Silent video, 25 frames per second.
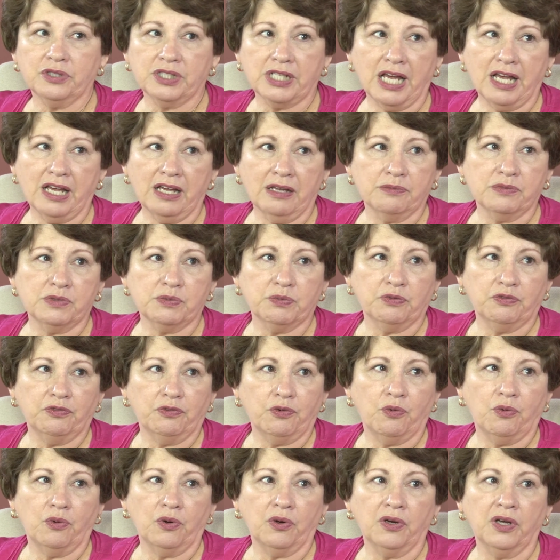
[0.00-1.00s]
times
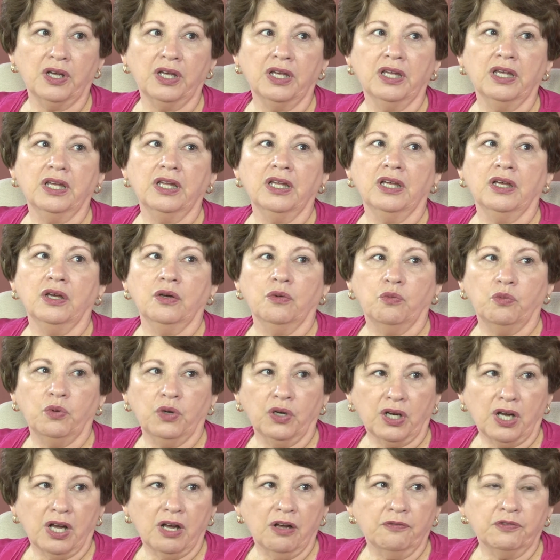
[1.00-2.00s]
before
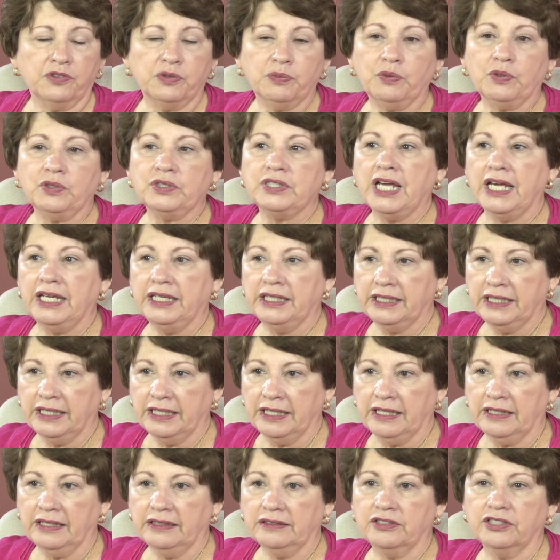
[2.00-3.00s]
we're comfortable
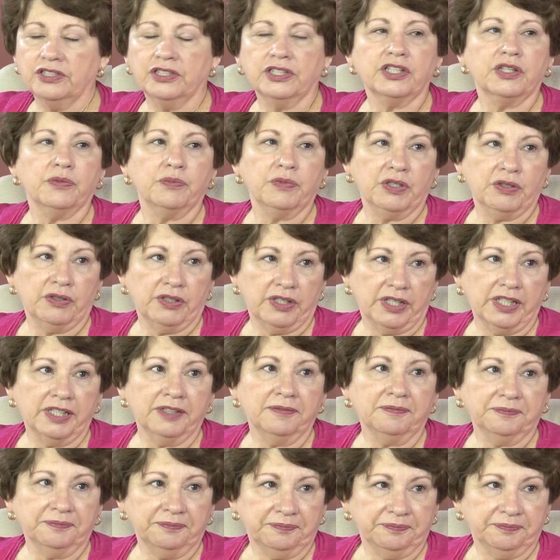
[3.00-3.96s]
taking it to the community.